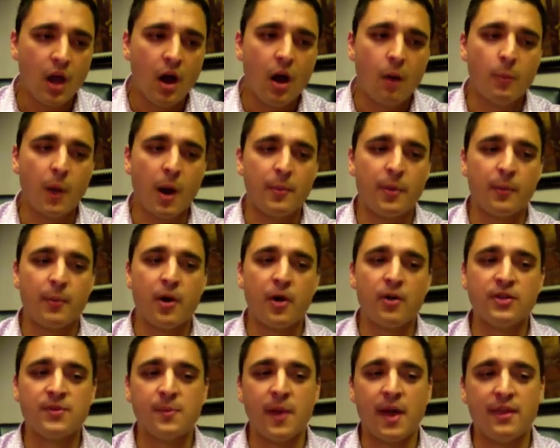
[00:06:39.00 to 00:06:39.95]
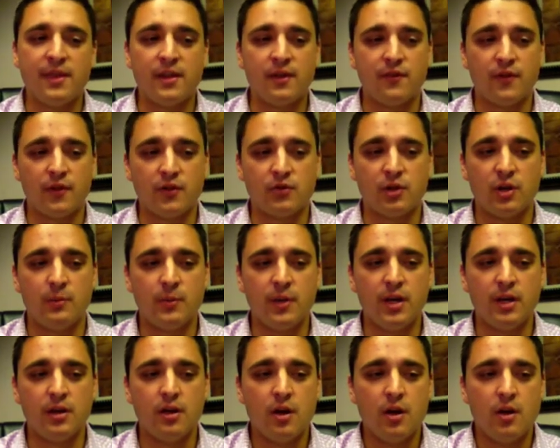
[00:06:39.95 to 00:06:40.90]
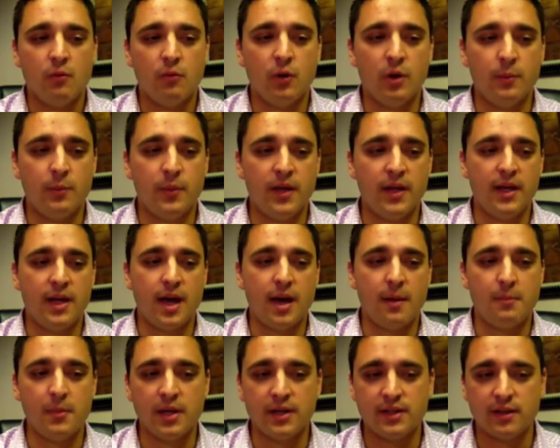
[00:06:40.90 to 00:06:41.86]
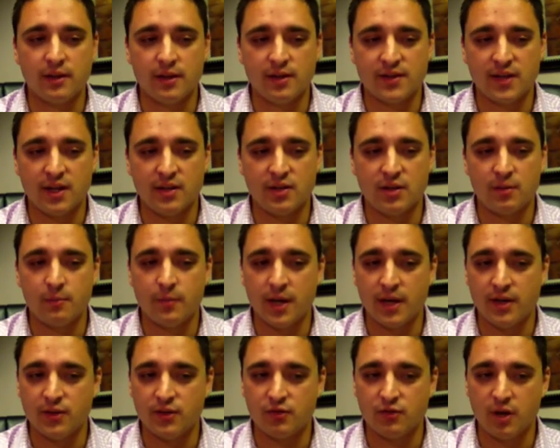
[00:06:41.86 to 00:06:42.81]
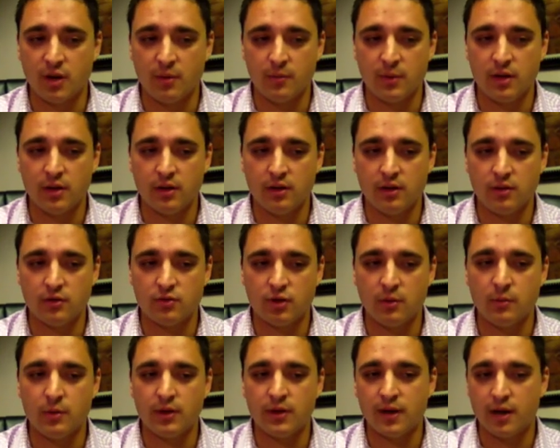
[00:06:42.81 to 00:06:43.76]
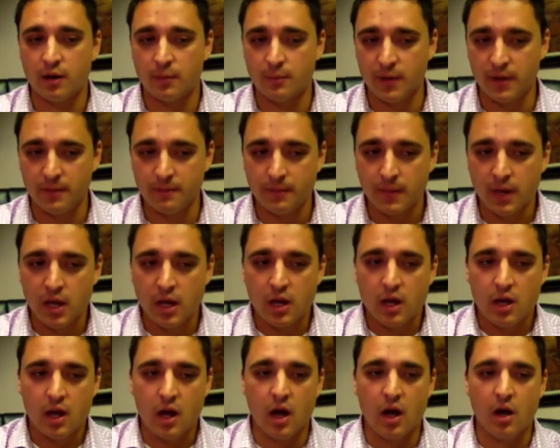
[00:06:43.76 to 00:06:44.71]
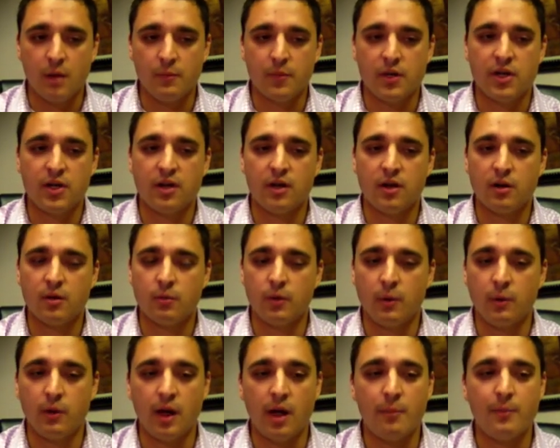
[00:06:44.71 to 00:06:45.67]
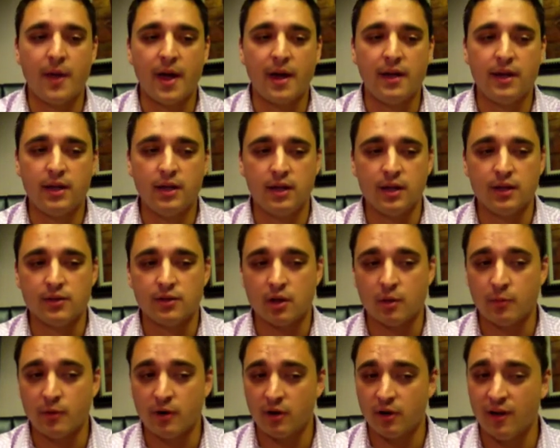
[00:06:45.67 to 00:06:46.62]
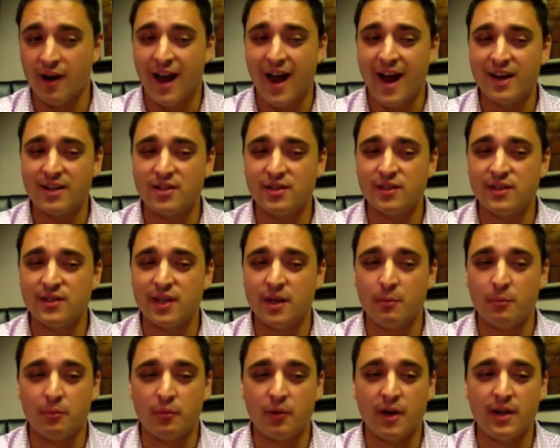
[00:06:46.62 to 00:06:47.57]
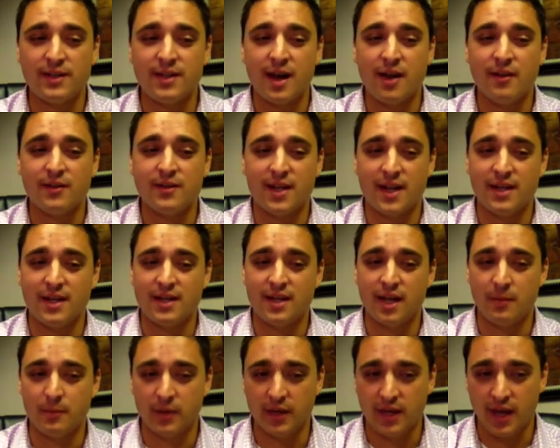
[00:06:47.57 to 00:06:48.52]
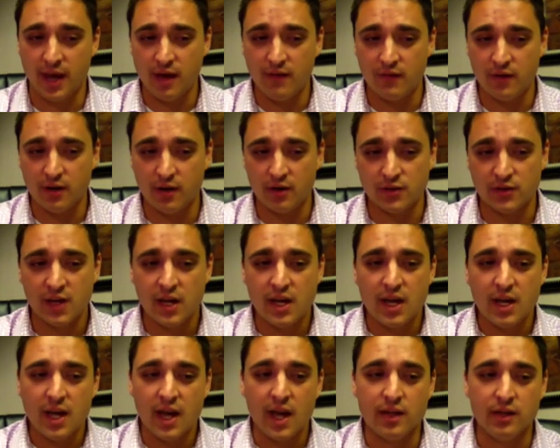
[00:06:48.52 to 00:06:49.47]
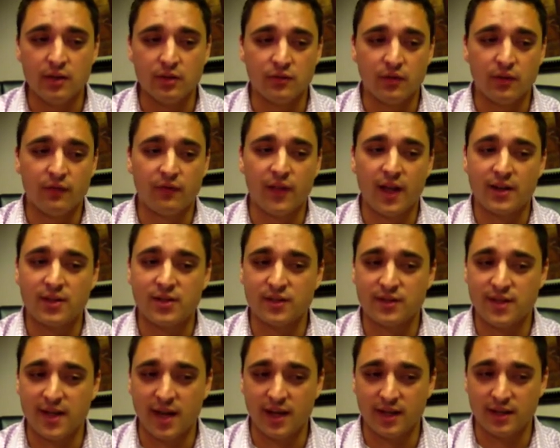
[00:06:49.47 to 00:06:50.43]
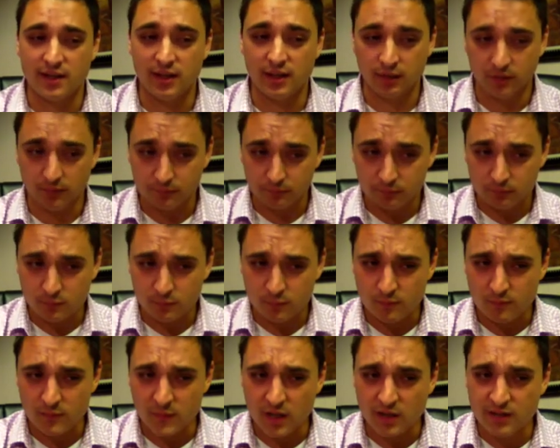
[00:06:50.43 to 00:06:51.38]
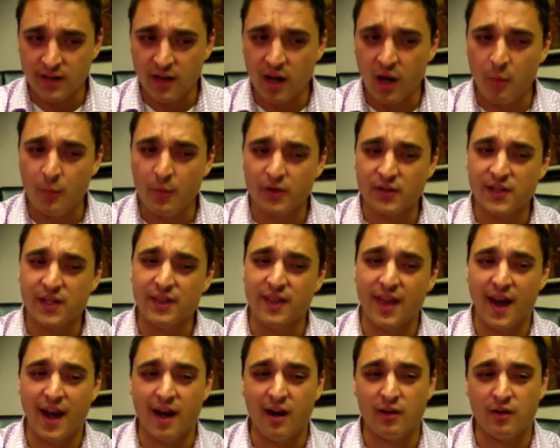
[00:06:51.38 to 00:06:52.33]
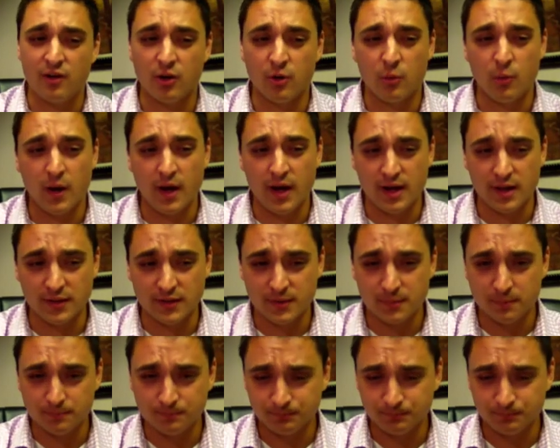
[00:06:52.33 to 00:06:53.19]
My proposed method for treatment would be mentalization-based treatment therapy. Here we will help Betty interpret her actions and break down day-to-day behaviors and use reflection technique to help her see the error in her ways.